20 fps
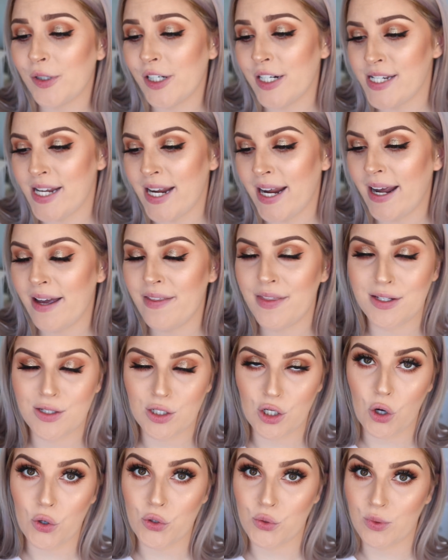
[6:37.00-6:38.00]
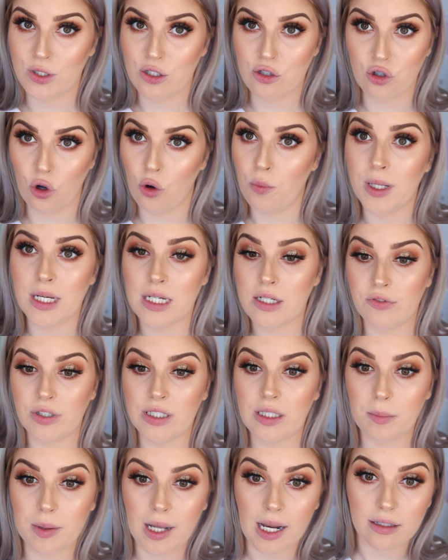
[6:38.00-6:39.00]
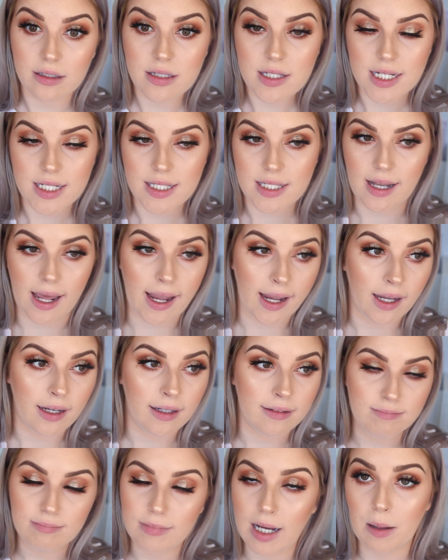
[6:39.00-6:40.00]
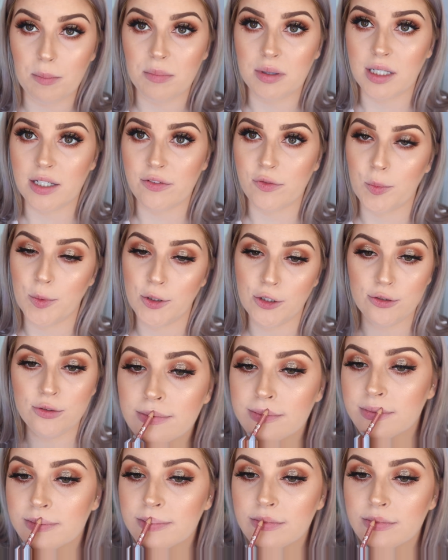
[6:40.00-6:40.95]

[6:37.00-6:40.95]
pretty, and this goes with so many different lip colors. It's like unbelievable.